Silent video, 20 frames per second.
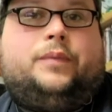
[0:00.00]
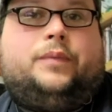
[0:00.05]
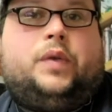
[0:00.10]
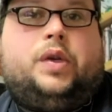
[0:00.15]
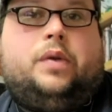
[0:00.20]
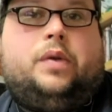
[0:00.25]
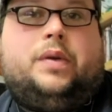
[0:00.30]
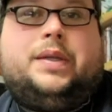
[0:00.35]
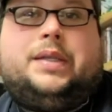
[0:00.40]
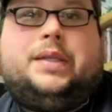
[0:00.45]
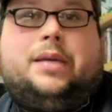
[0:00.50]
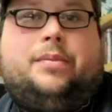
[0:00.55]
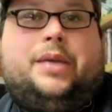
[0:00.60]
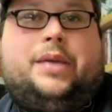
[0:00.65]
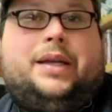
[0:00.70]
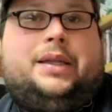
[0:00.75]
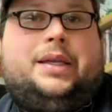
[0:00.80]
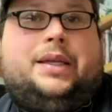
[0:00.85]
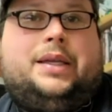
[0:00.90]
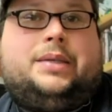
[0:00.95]
doing something
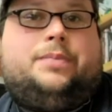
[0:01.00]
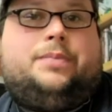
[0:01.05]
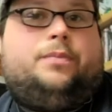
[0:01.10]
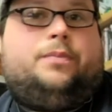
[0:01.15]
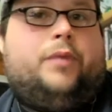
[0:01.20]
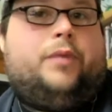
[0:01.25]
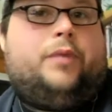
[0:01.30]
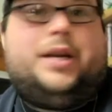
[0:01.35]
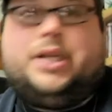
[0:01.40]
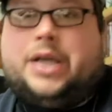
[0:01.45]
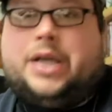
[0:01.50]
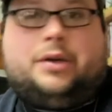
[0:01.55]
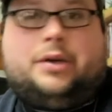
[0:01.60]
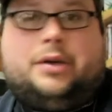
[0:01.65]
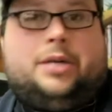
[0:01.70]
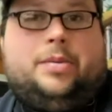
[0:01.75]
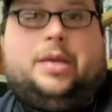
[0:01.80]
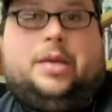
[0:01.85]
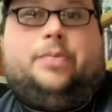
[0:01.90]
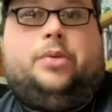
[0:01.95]
like this, reach
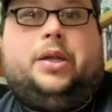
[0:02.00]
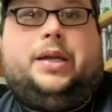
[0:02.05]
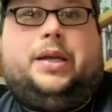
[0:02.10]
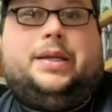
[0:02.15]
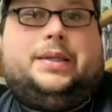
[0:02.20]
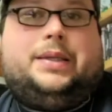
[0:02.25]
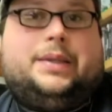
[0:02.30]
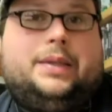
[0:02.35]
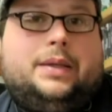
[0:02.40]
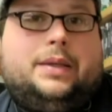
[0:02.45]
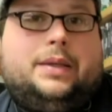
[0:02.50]
out to me, please.